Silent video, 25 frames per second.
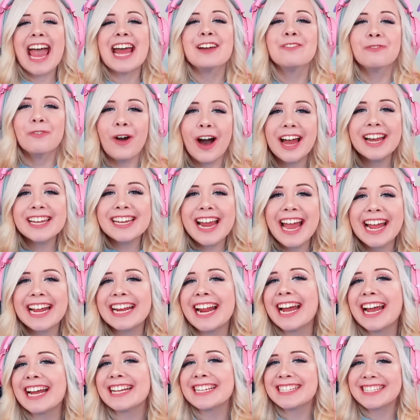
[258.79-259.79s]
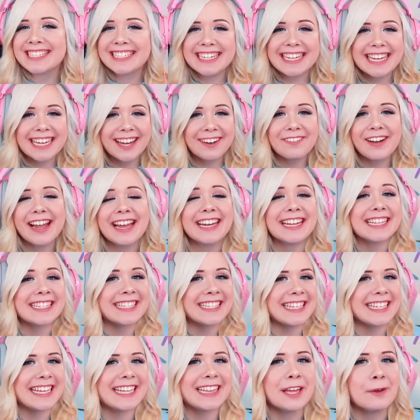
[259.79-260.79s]
their relationship has been
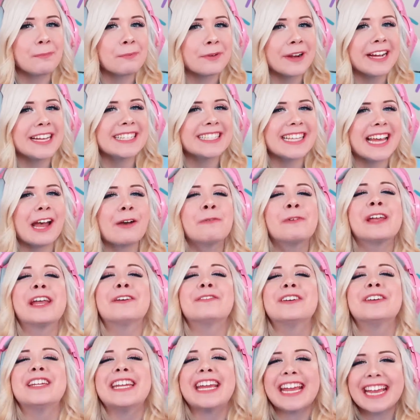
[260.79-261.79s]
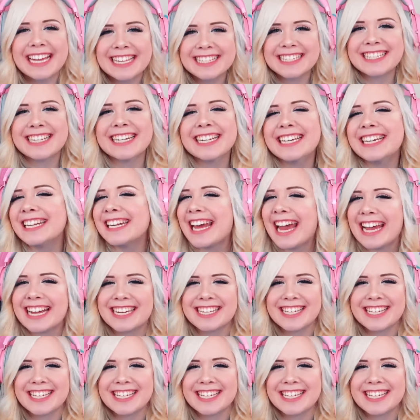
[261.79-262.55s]
confirmed. The fact that Zack is no